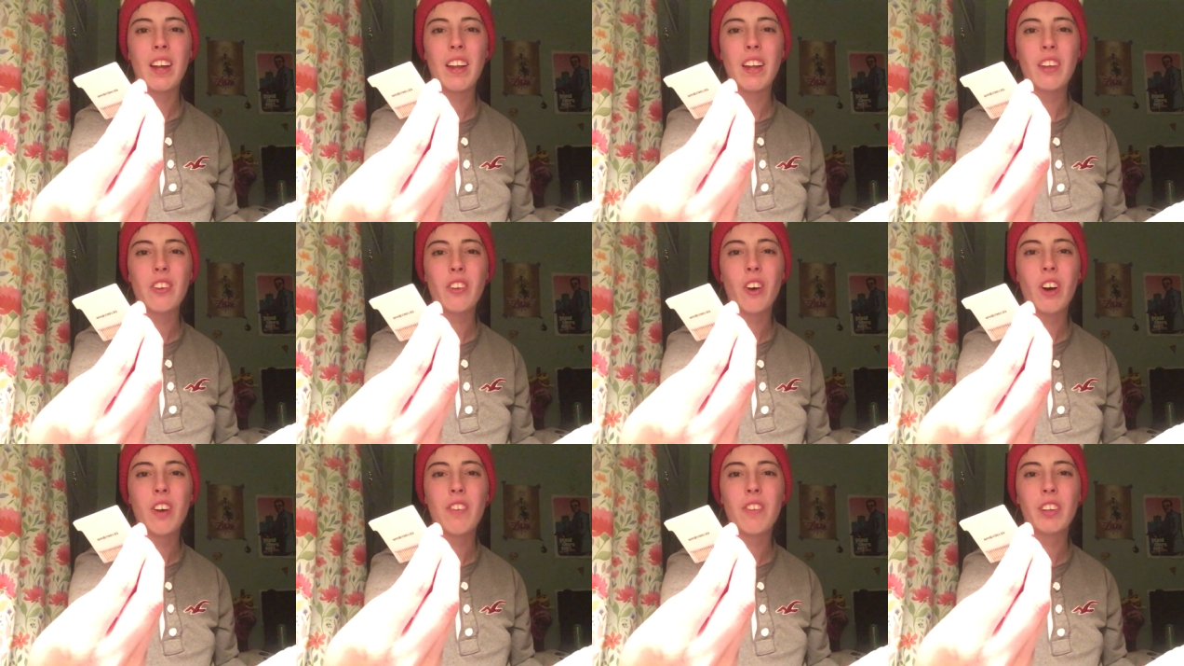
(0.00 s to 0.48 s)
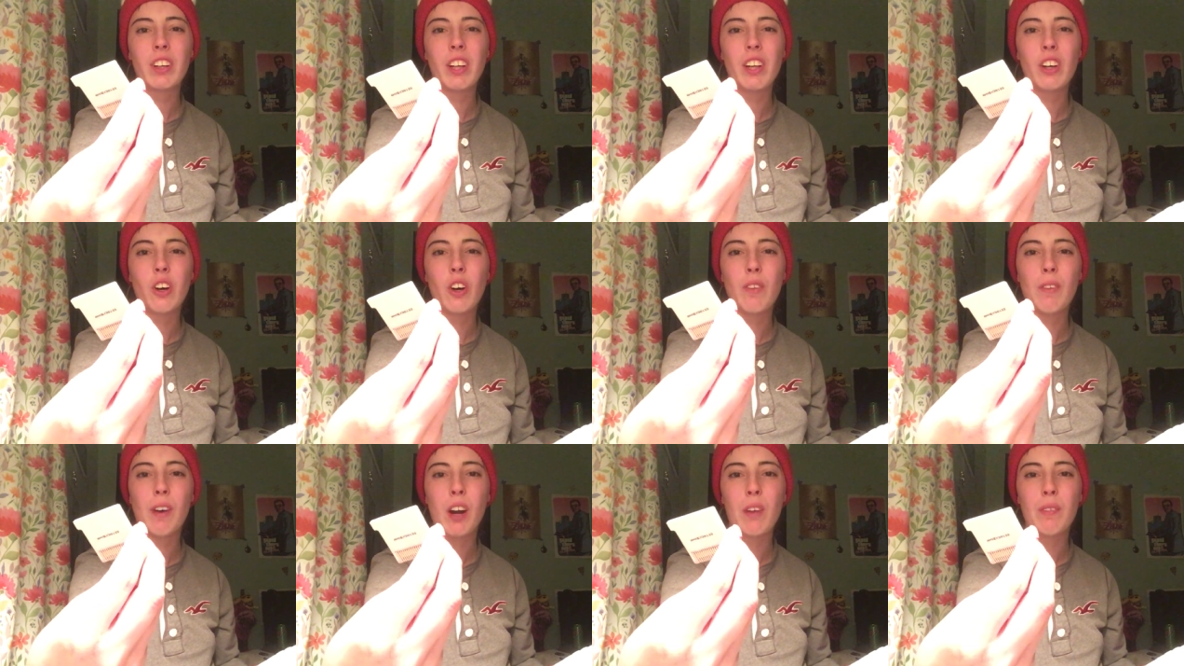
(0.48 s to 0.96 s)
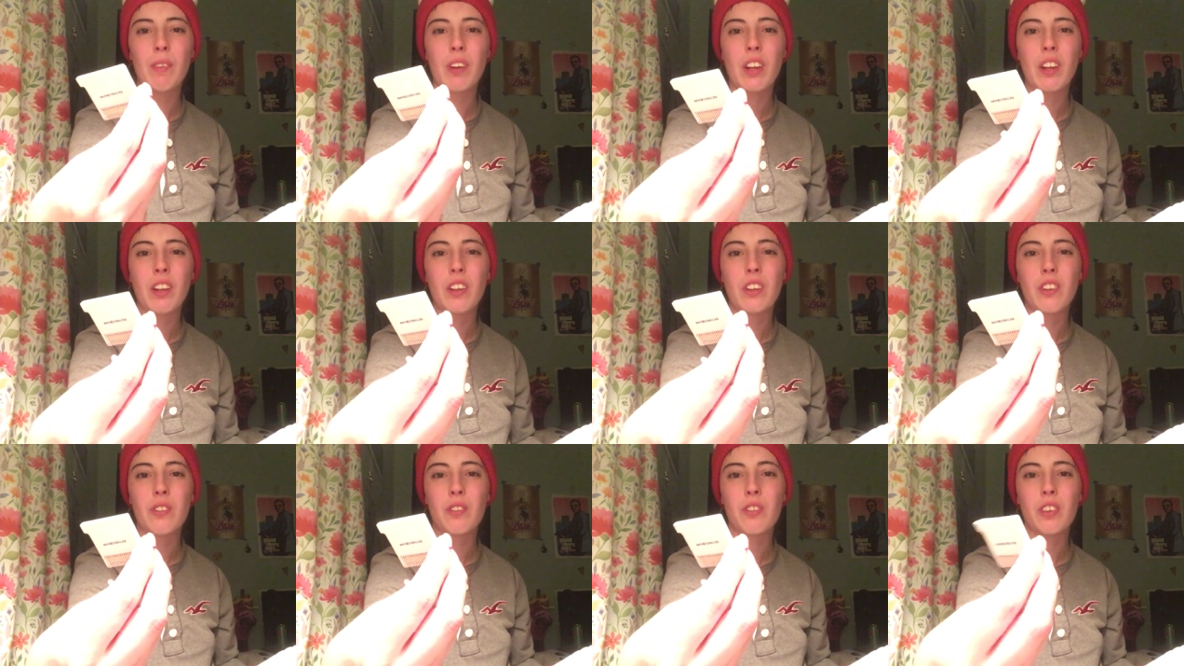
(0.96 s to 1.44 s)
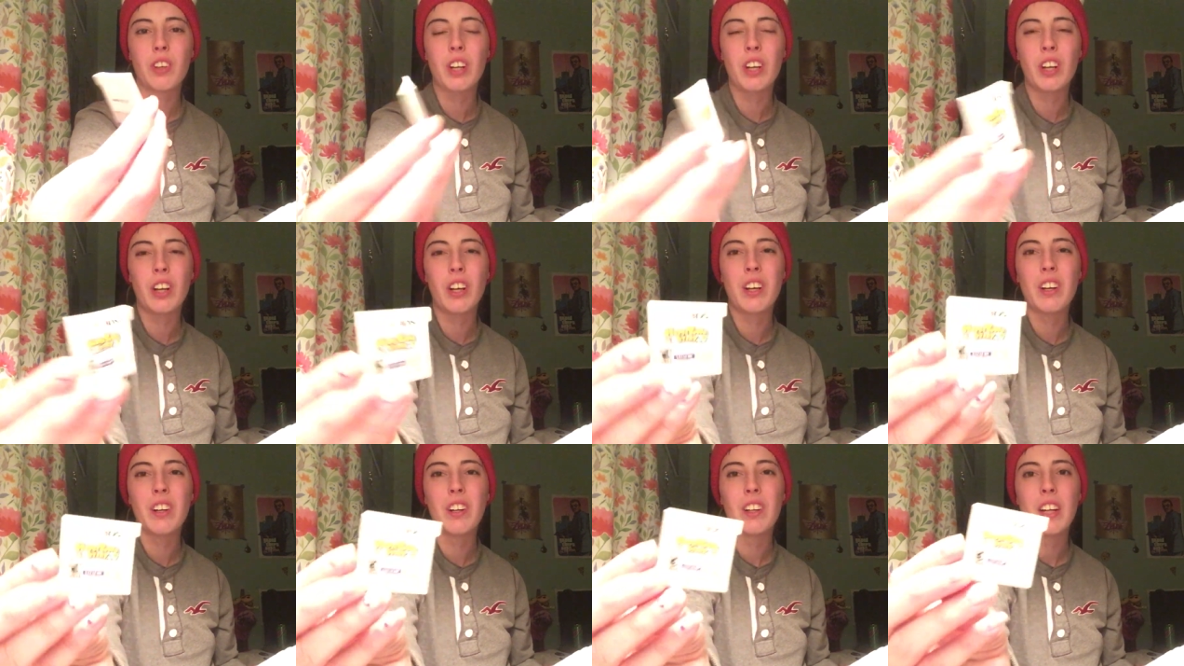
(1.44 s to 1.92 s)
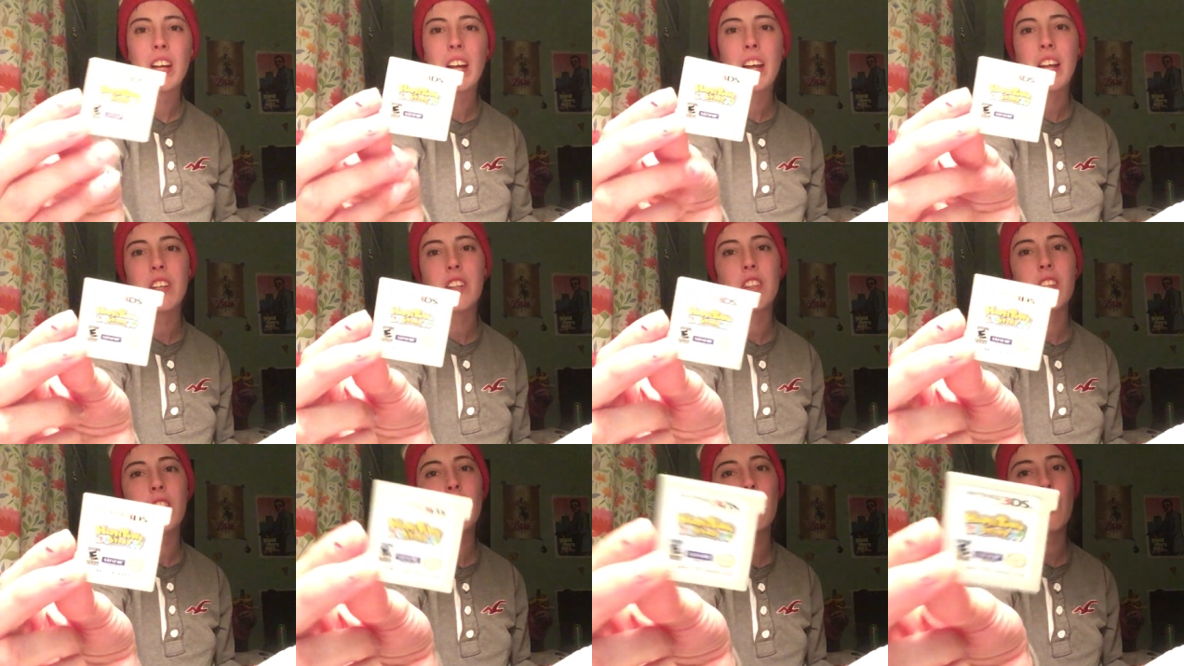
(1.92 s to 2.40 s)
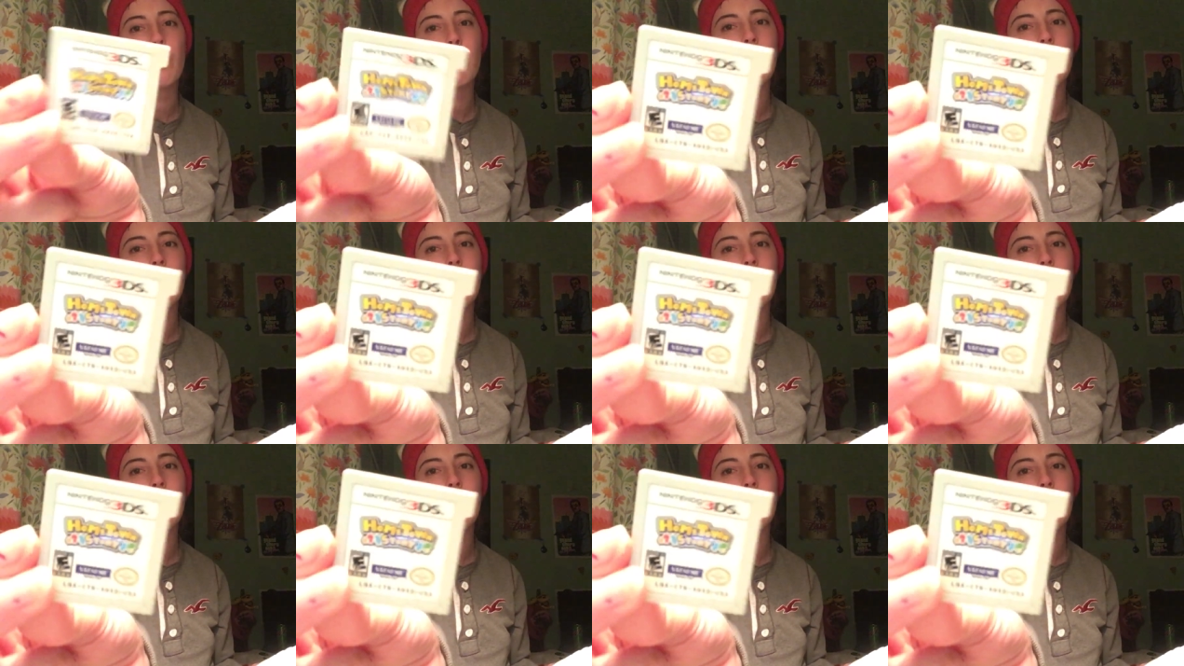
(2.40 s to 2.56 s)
That's all I really know about it, but it's pretty good. And this